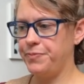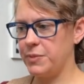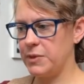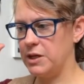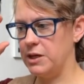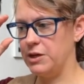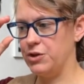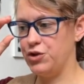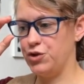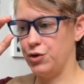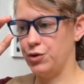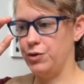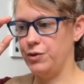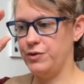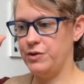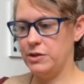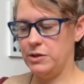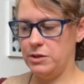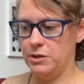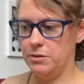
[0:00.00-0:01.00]
external
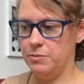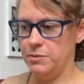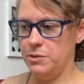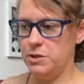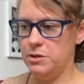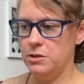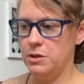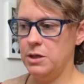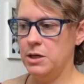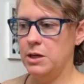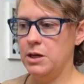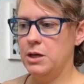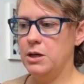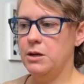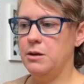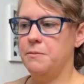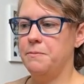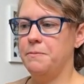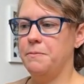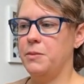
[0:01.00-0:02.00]
systems.
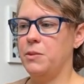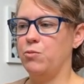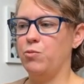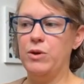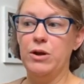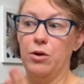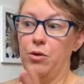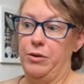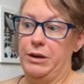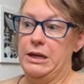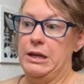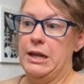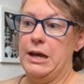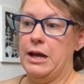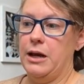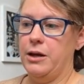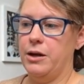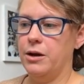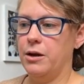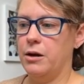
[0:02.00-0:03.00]
We don't need
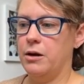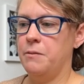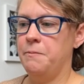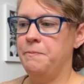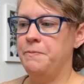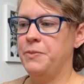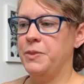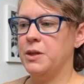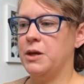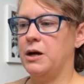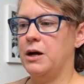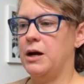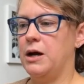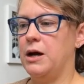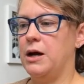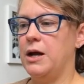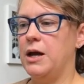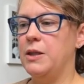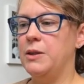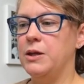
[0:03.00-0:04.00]
that here.
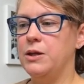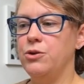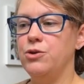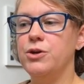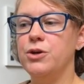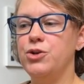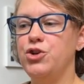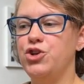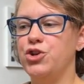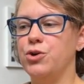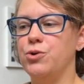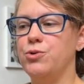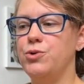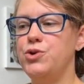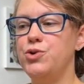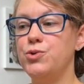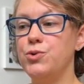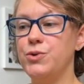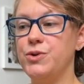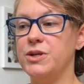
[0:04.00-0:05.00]
And then you can show
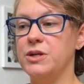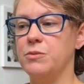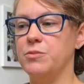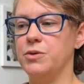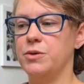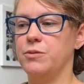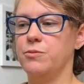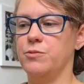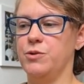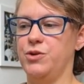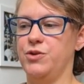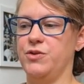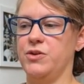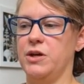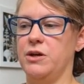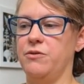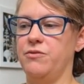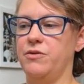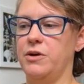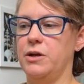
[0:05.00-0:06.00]
tooltip, which is
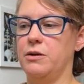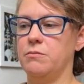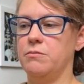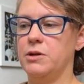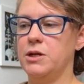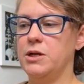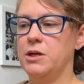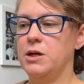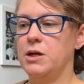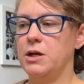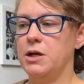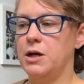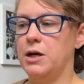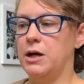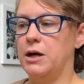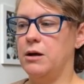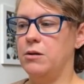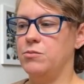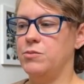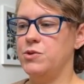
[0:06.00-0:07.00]
kind of fun.
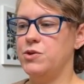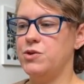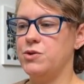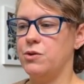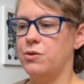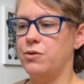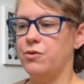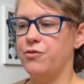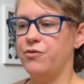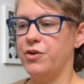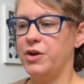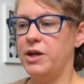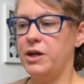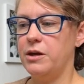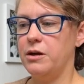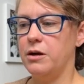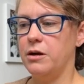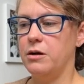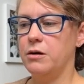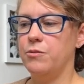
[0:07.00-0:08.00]
So for
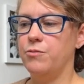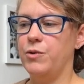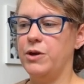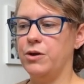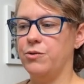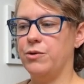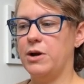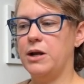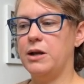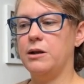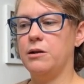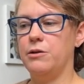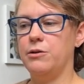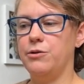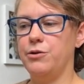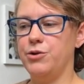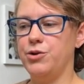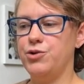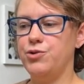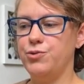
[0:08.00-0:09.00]
here, we can write in a
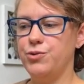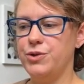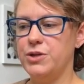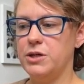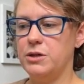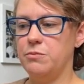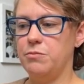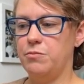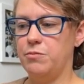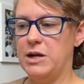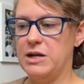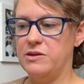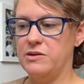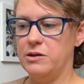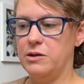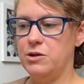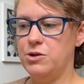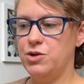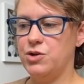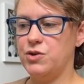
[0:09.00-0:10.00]
little tooltip
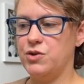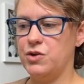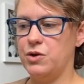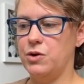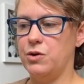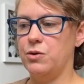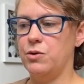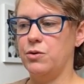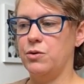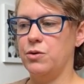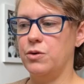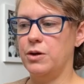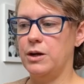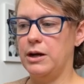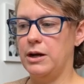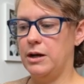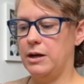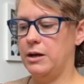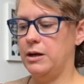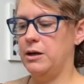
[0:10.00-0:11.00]
message. So
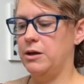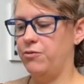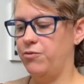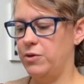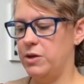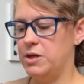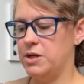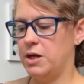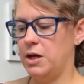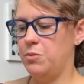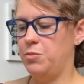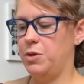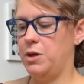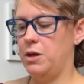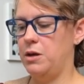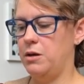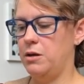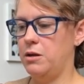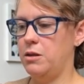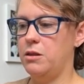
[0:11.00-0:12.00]
if we type
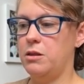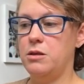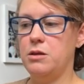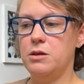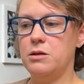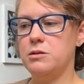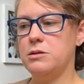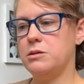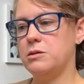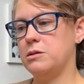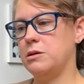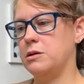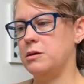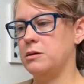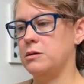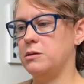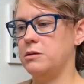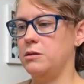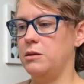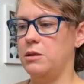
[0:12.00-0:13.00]
in, this
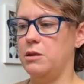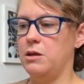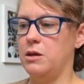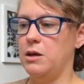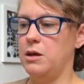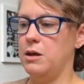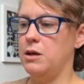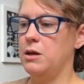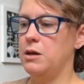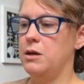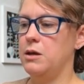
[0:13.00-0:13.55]
is the